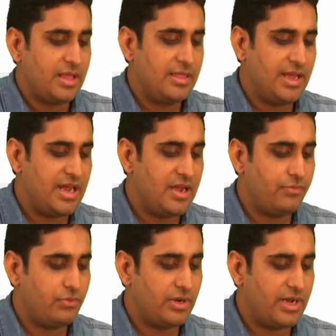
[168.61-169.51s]
then I have
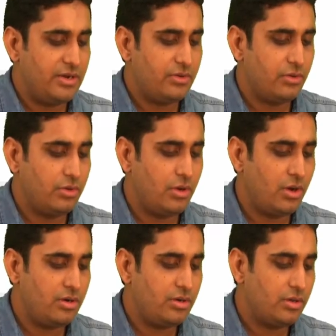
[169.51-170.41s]
to write
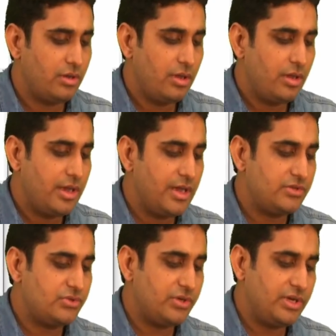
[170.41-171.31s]

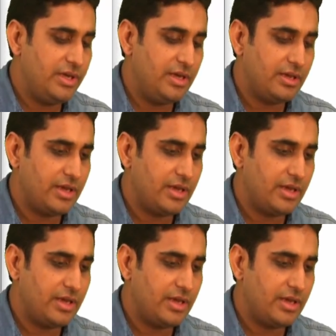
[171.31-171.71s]
.html.